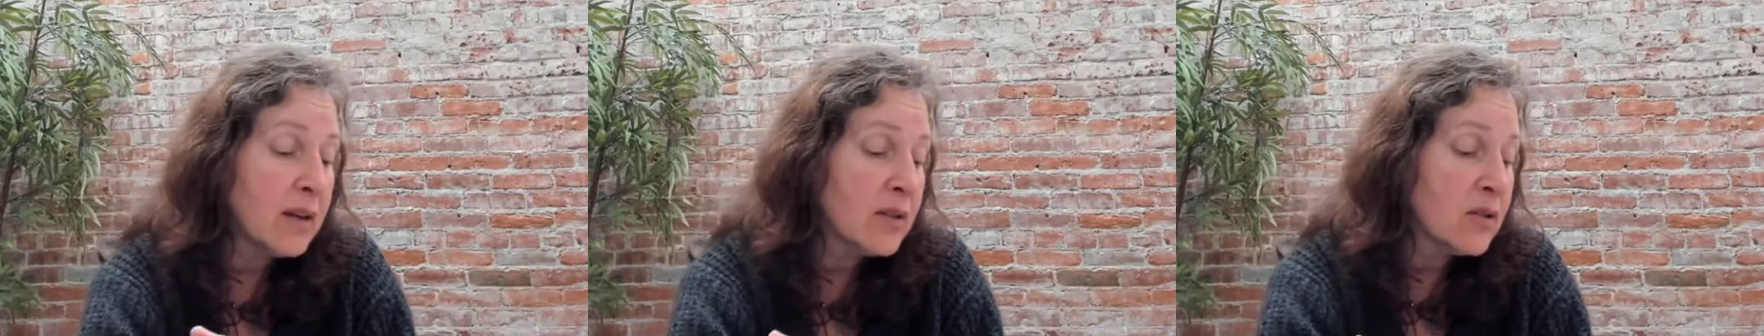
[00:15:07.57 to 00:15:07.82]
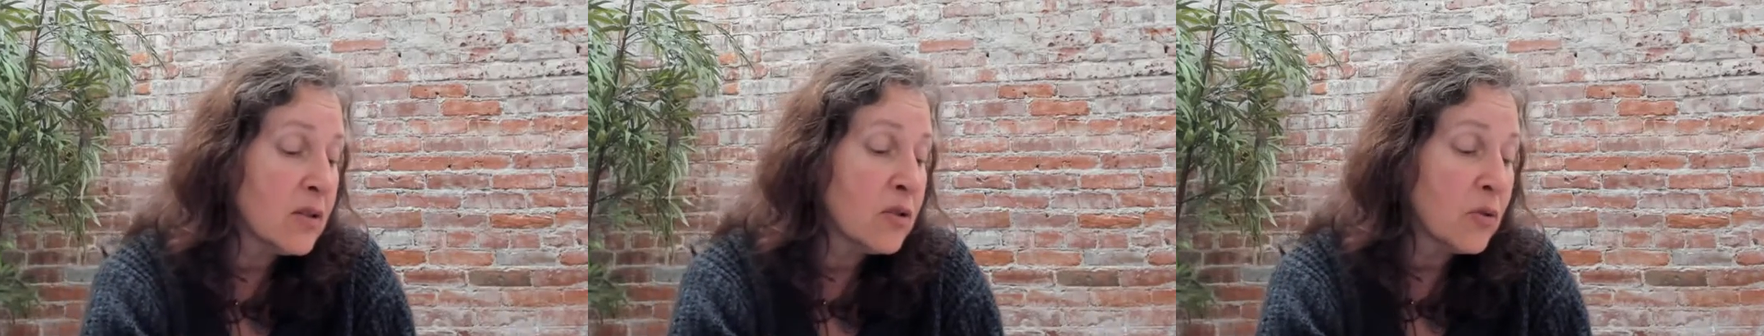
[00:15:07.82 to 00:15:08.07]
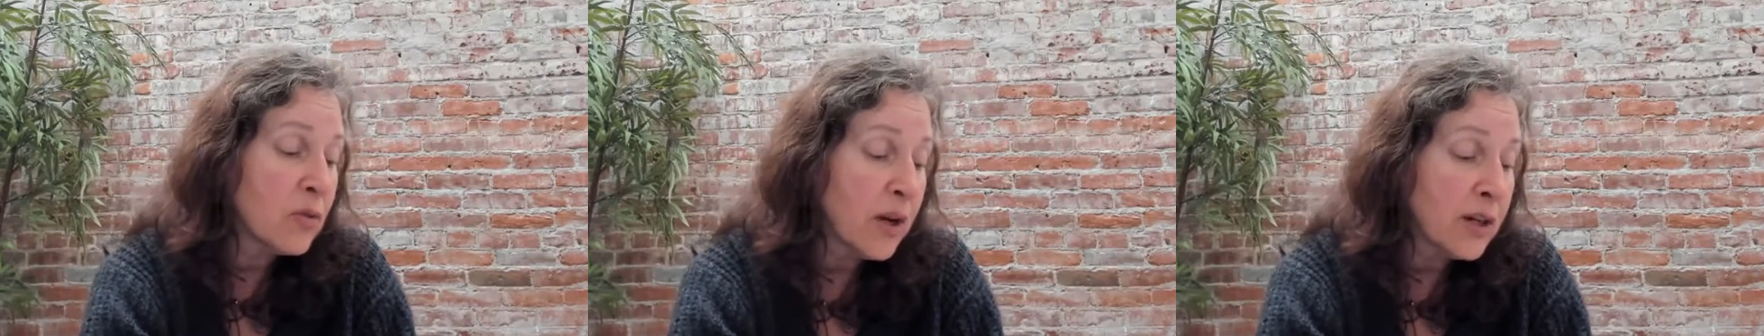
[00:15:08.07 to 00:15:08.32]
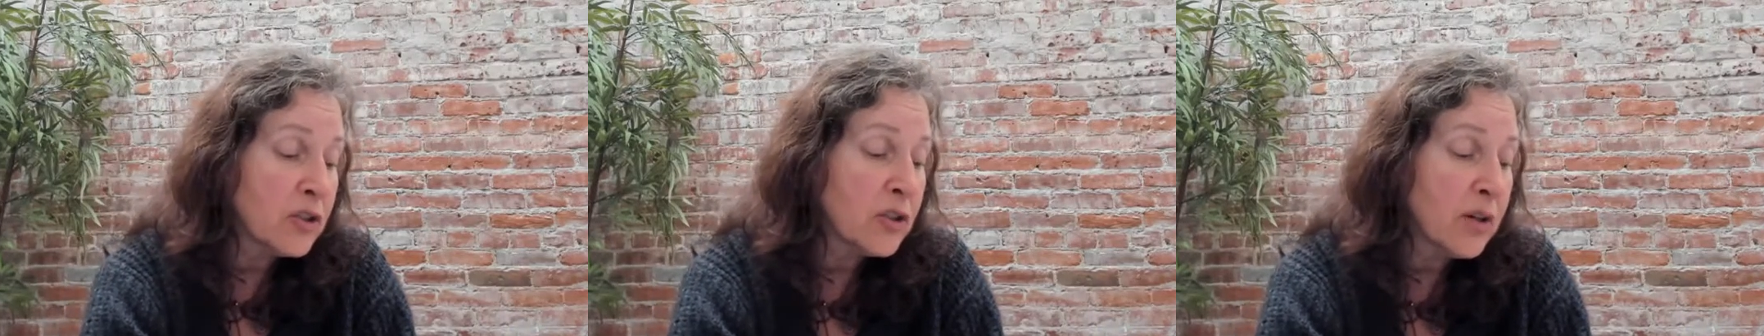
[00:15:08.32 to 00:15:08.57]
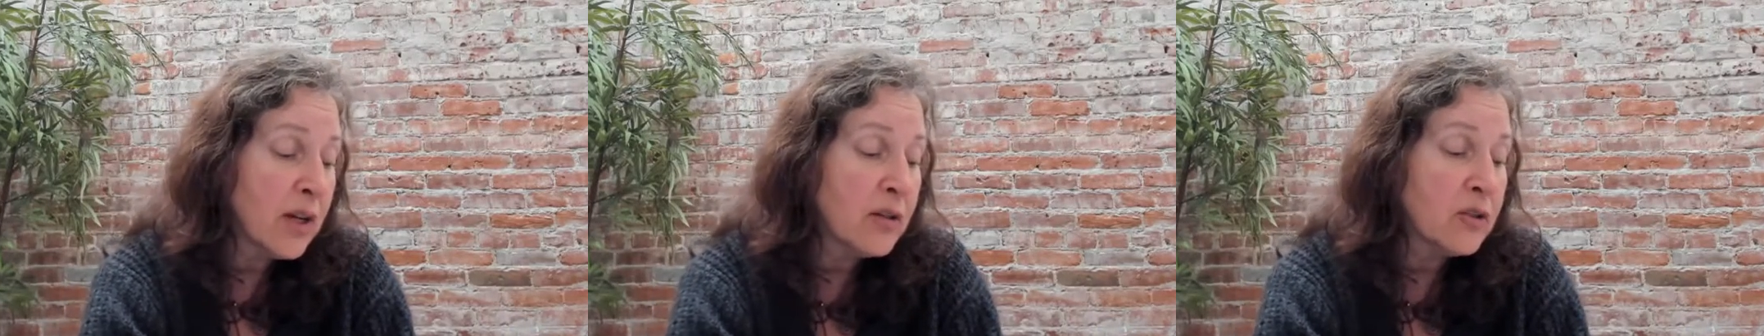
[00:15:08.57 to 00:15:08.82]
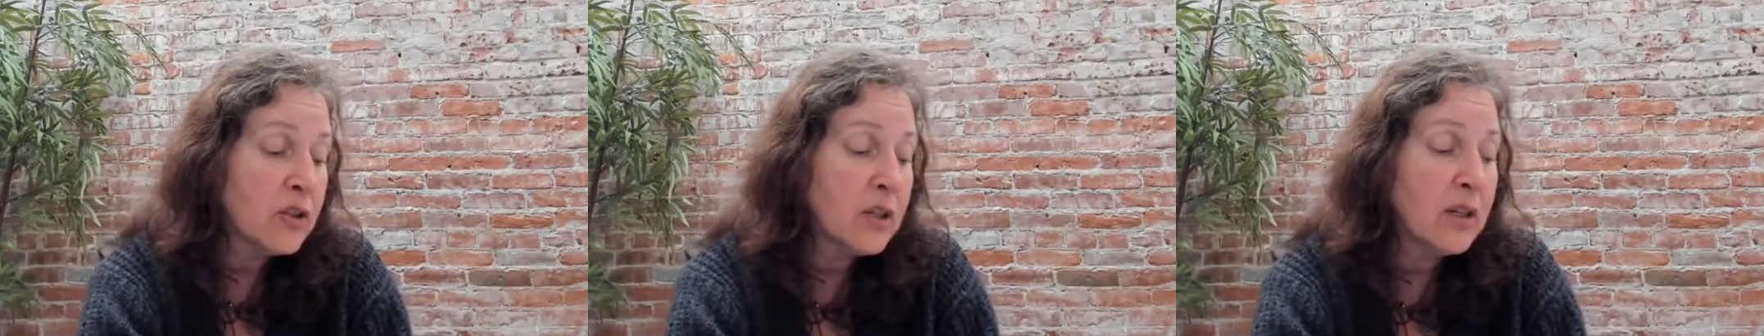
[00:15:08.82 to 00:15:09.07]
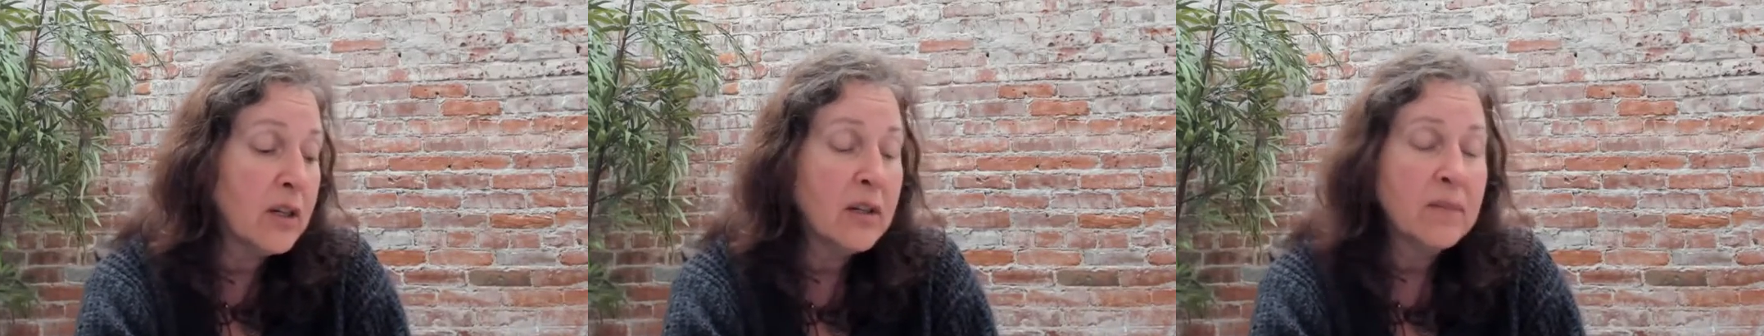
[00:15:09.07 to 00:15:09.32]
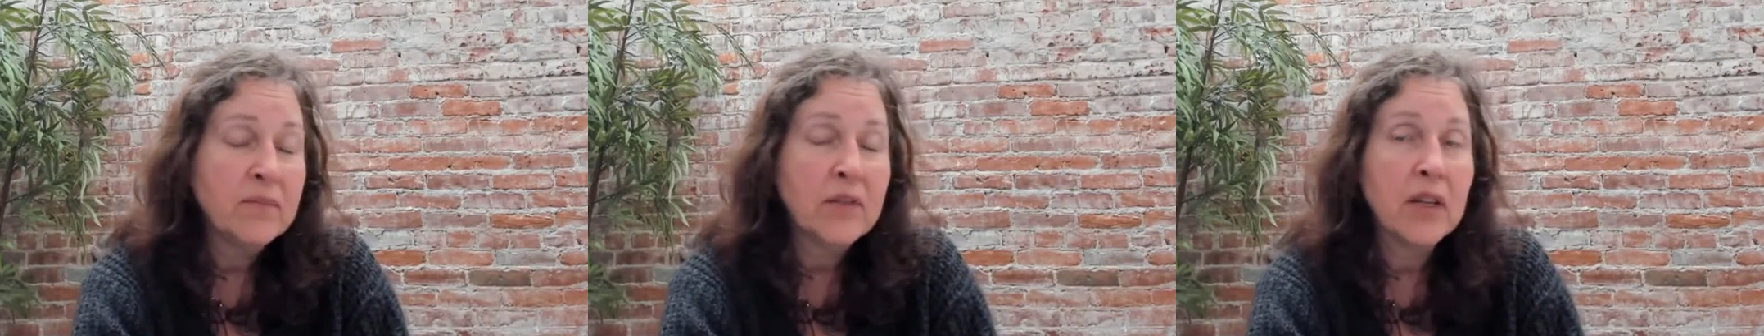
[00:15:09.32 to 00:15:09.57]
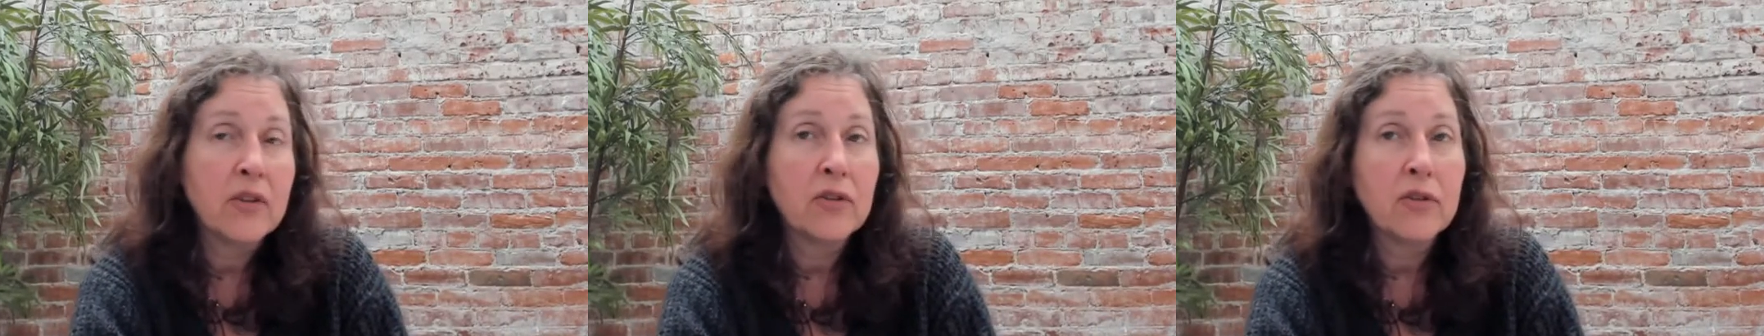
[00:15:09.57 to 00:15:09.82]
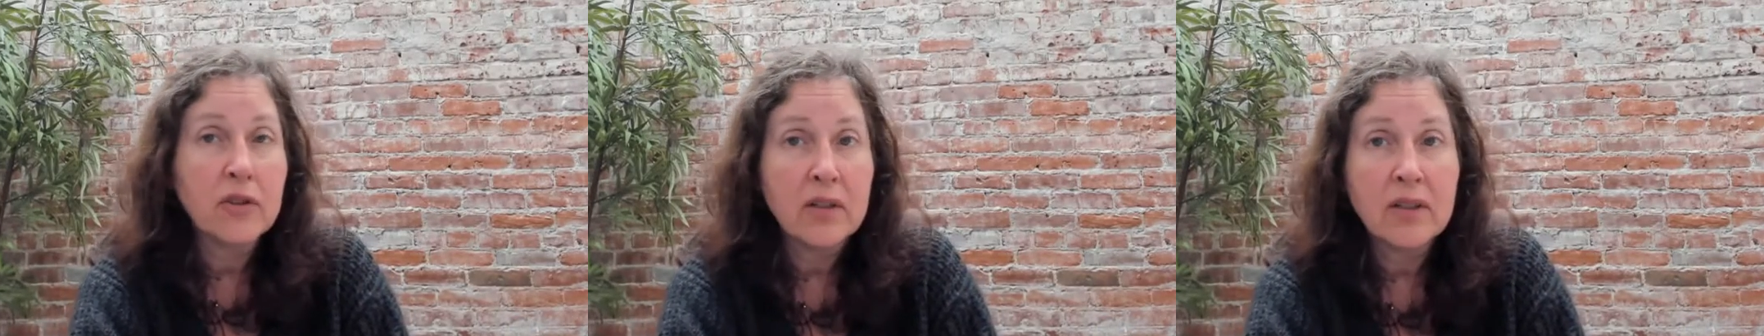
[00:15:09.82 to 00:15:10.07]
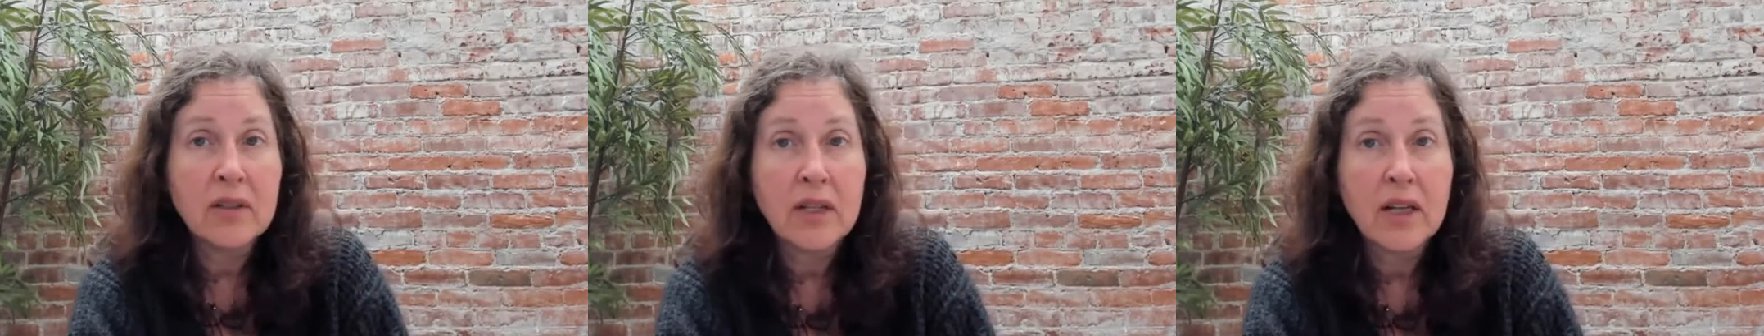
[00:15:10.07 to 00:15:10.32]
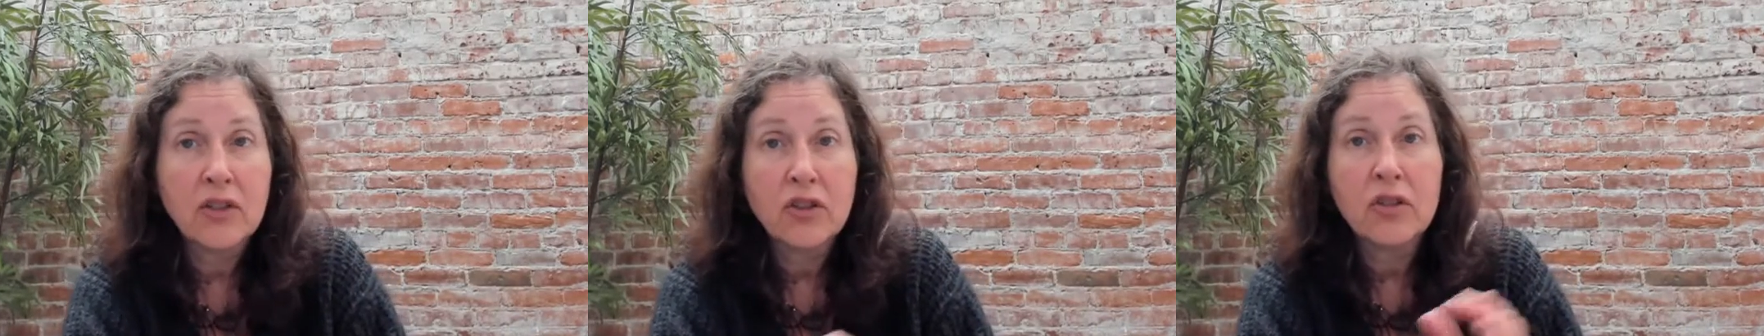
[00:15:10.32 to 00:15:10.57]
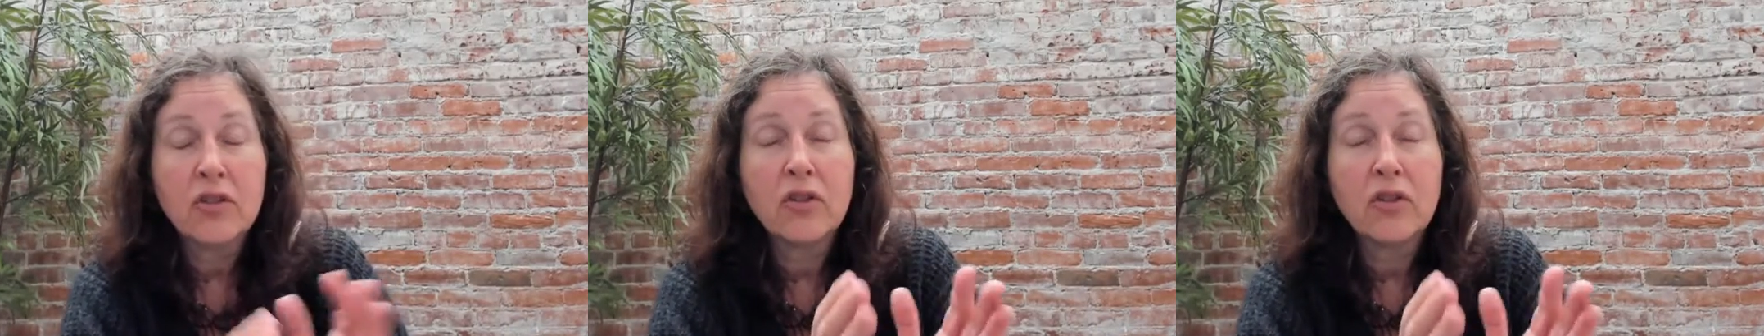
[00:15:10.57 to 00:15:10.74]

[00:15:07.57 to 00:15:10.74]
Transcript: is to direct your energy and your good intentions,